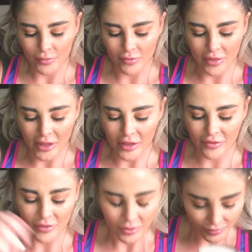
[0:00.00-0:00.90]
Think of
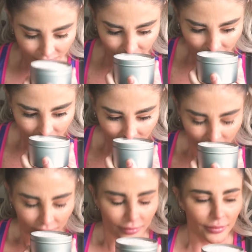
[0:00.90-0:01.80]

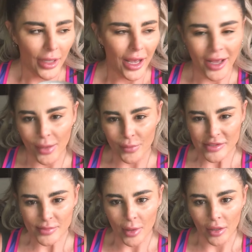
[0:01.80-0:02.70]
a happy
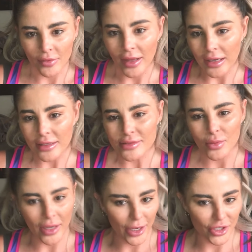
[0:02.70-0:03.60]
smell. That is
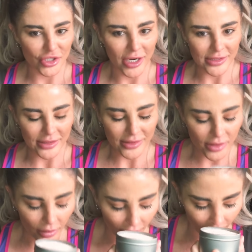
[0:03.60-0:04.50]
what Energize is.
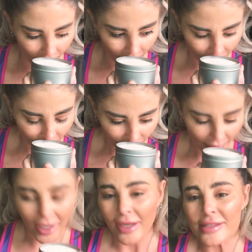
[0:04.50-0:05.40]
Oh,
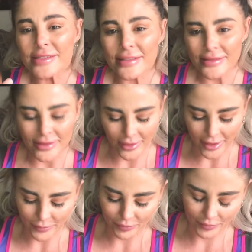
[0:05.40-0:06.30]

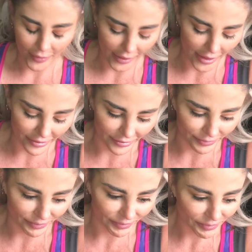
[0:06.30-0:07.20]
okay, enough.
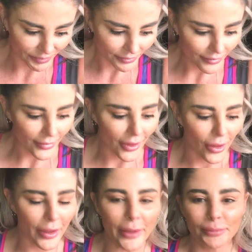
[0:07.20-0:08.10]
All
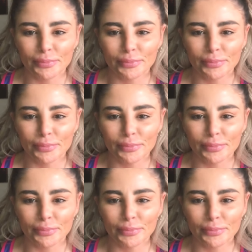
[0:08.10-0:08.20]
right.